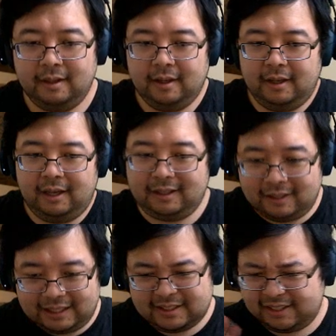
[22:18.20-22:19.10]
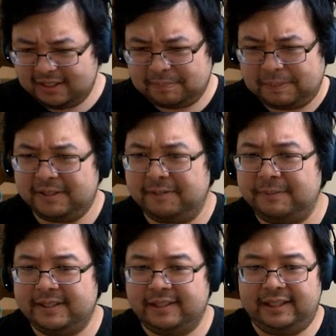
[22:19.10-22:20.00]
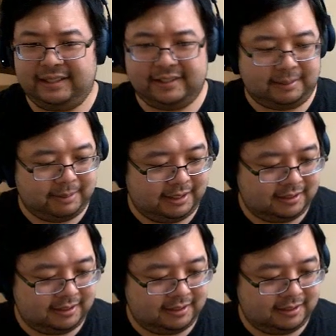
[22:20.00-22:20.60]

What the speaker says: And the last thing is a bunch of miscellaneous updates.